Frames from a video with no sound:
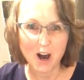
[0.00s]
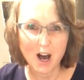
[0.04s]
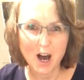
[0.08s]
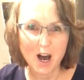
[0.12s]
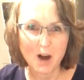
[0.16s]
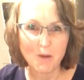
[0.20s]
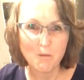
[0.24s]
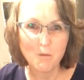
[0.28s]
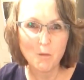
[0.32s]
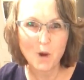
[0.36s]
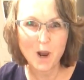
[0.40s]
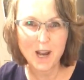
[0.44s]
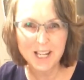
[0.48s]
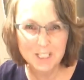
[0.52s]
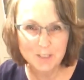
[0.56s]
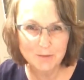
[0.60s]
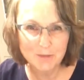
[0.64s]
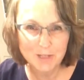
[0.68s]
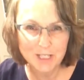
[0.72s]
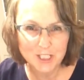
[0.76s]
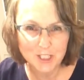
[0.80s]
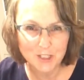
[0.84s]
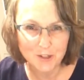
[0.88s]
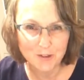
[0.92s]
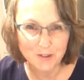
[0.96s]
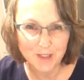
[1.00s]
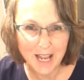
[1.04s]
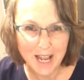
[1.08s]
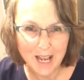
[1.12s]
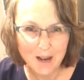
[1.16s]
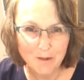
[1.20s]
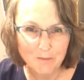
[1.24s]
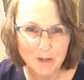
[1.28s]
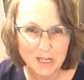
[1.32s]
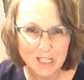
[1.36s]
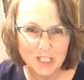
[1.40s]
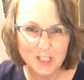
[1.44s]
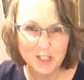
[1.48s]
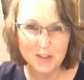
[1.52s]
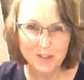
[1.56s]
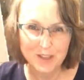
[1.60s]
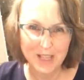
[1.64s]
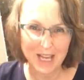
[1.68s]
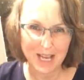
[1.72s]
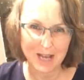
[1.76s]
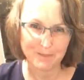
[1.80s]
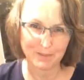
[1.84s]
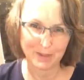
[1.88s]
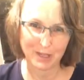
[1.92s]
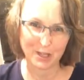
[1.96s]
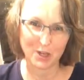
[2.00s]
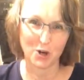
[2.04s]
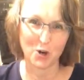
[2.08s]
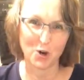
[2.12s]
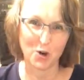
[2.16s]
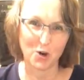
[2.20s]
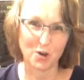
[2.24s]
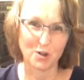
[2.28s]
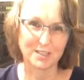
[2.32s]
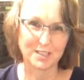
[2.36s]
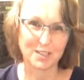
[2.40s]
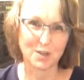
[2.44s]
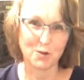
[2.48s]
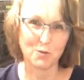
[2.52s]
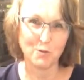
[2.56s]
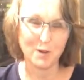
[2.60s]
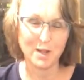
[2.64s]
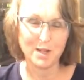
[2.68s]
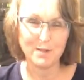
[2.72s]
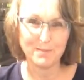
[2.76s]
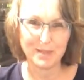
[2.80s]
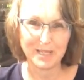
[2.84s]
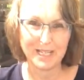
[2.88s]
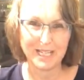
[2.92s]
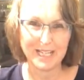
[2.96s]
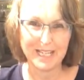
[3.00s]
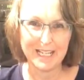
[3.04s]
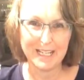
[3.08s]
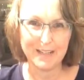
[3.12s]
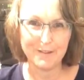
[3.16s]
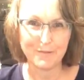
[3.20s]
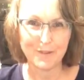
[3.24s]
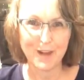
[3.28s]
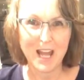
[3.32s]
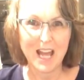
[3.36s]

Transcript: And why do we do that? We do that because we believe